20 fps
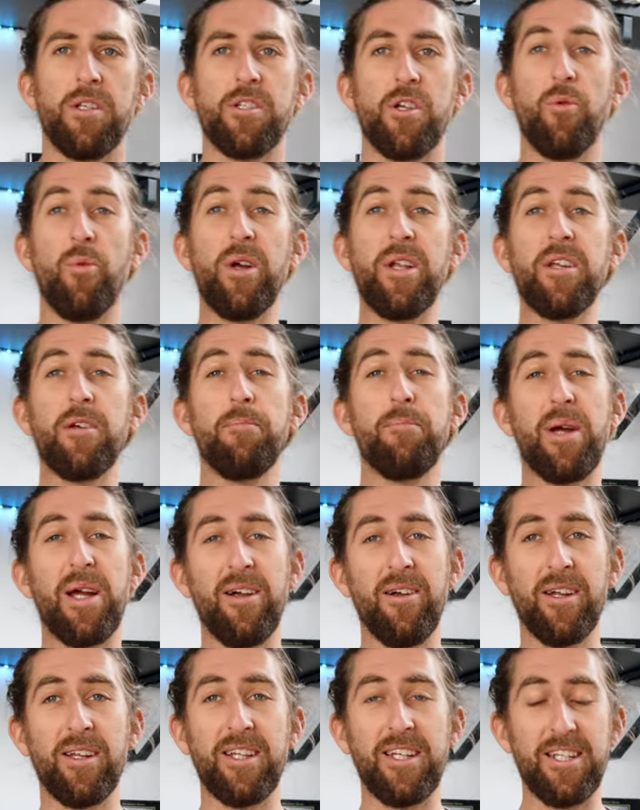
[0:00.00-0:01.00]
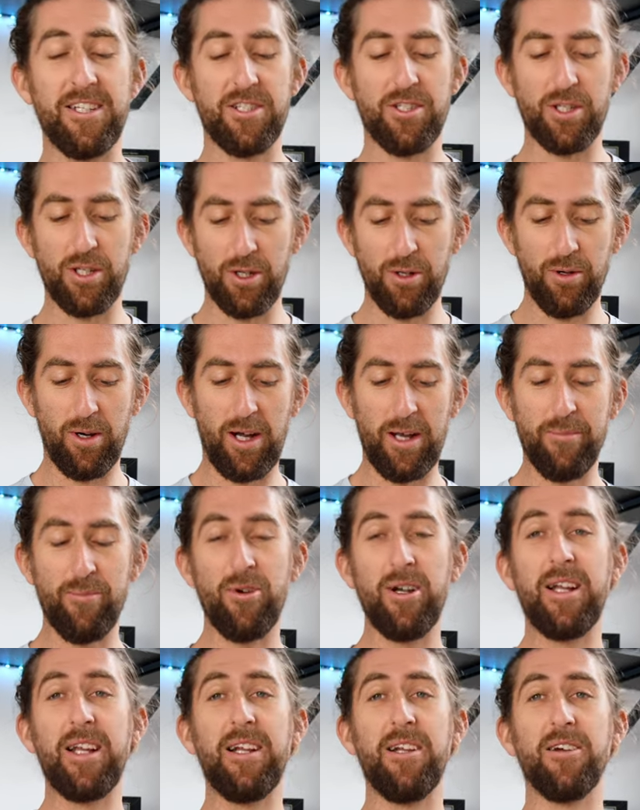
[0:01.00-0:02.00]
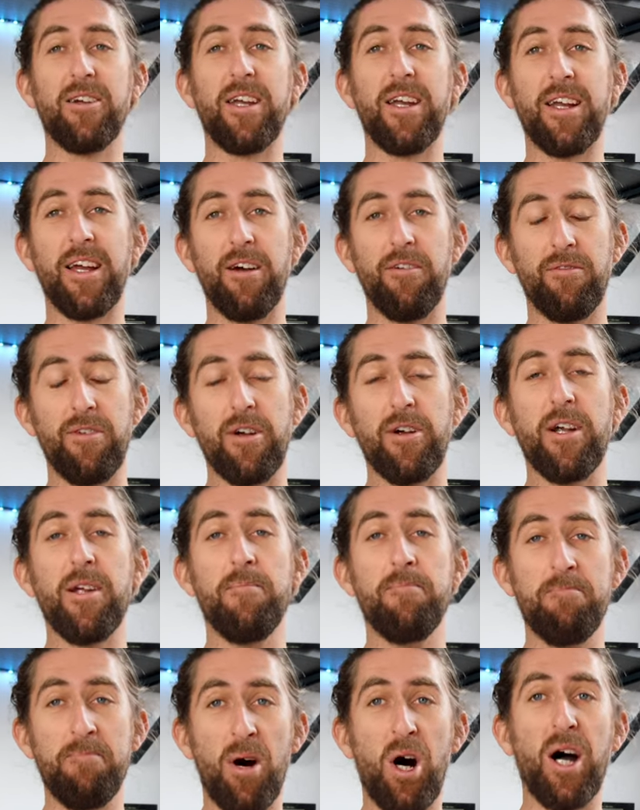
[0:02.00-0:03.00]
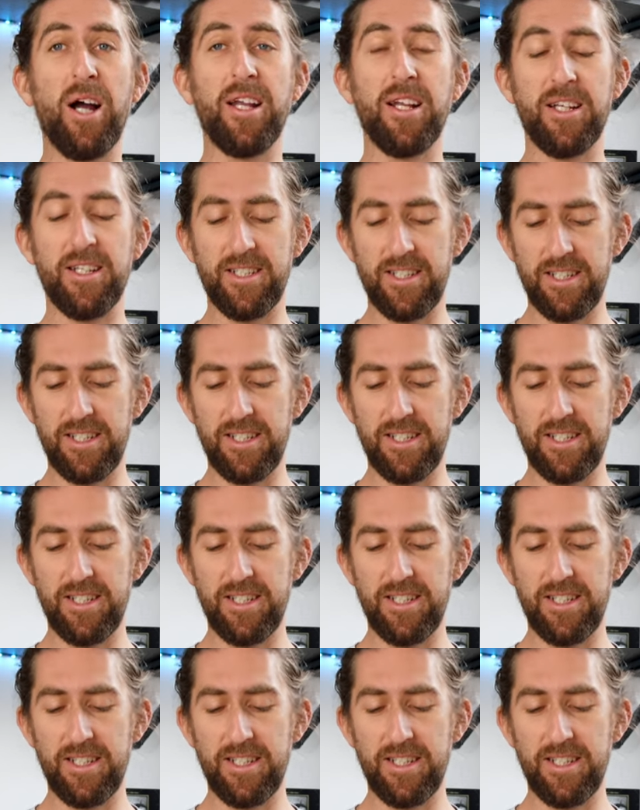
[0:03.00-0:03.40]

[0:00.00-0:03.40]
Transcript: So when comparing these two, I'm really looking at very minor